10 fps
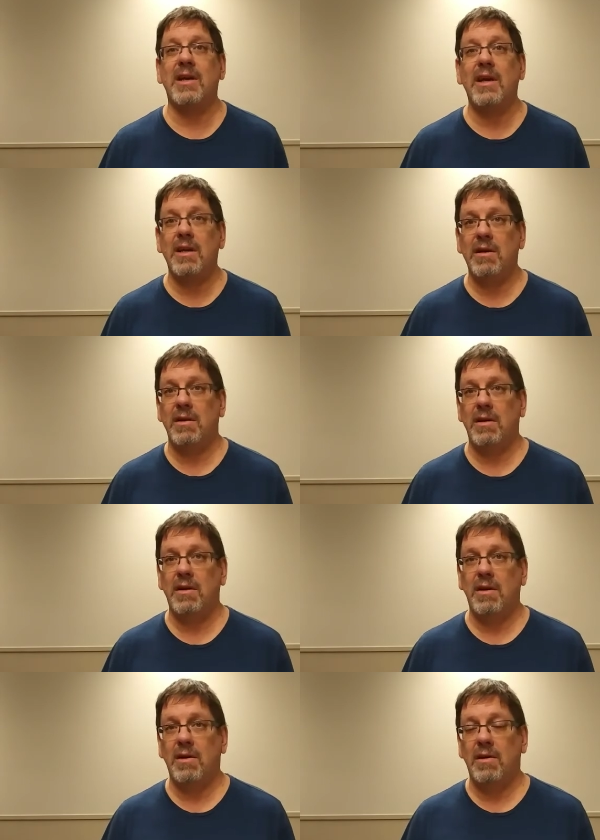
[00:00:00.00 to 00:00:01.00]
take
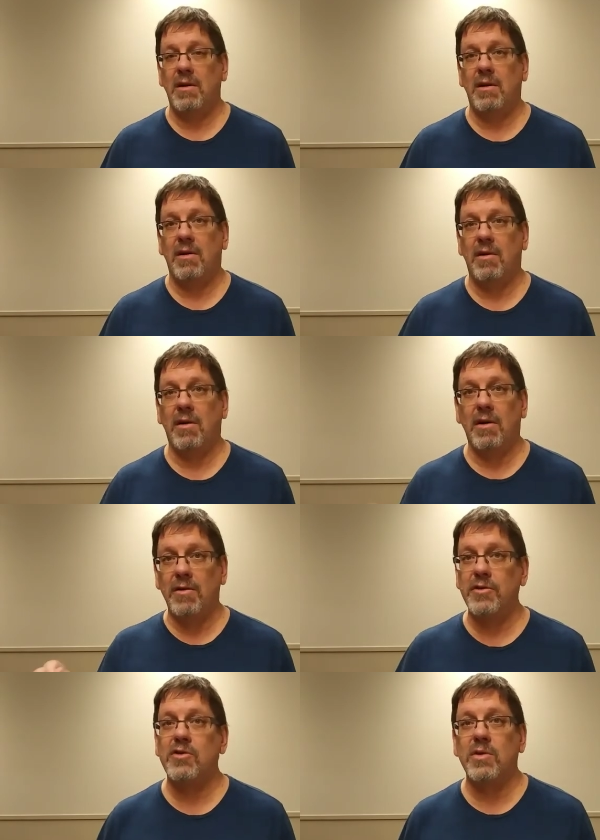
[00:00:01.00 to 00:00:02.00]

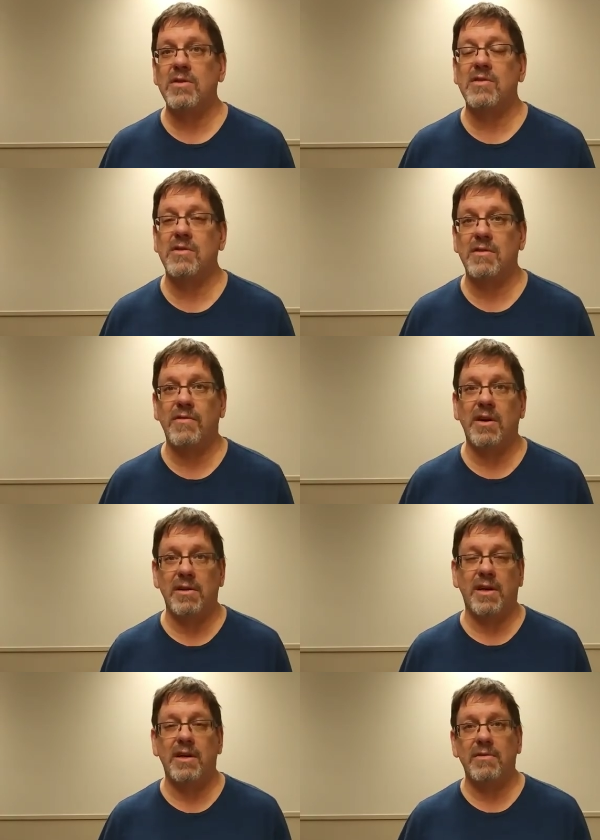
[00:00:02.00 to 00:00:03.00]
all the choices of our
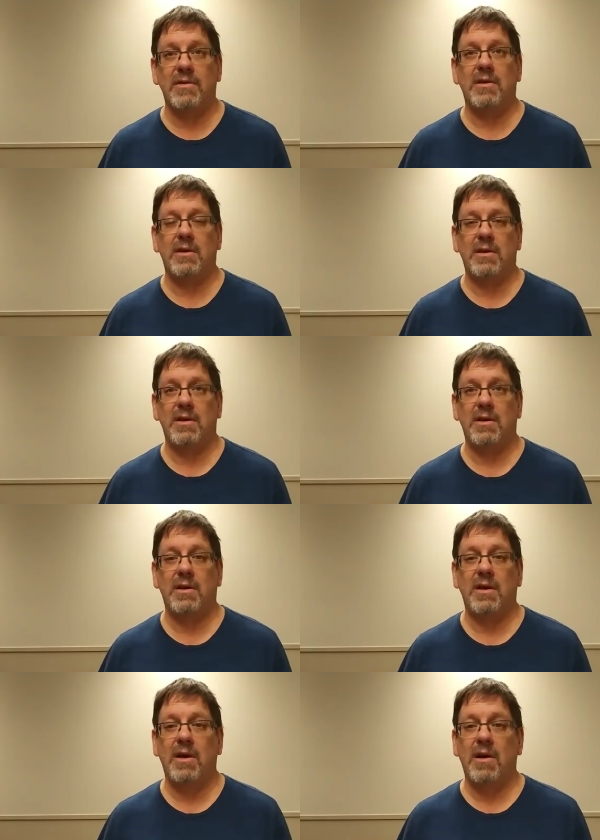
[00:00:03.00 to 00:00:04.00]
life,
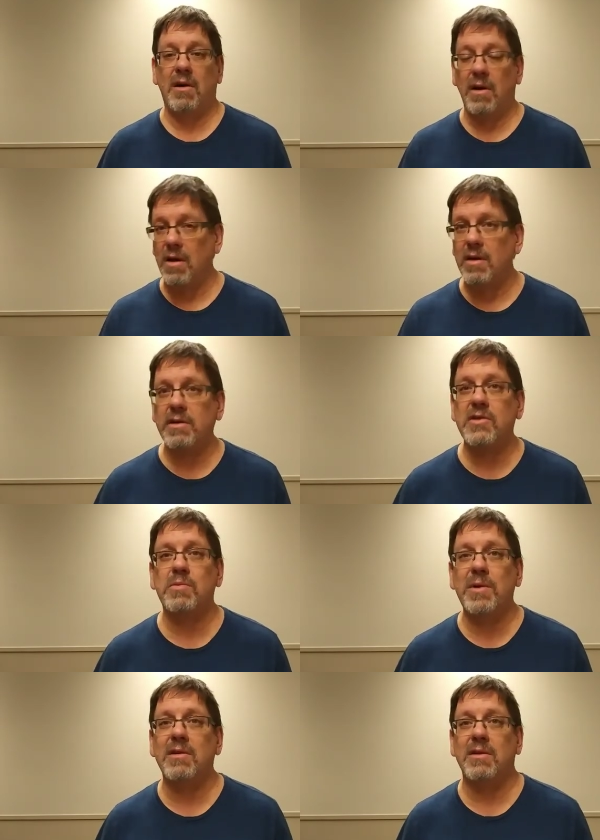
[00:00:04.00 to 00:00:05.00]
all our
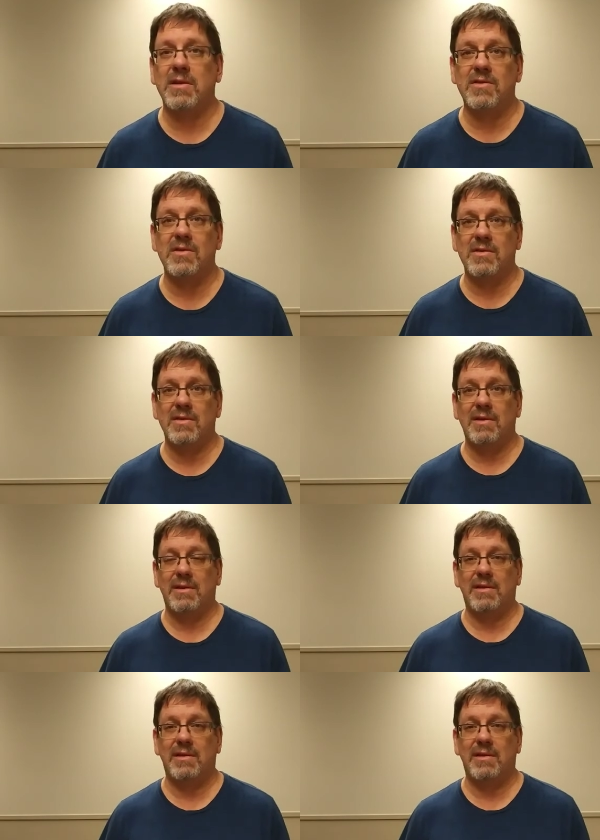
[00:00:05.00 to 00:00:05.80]
experiences,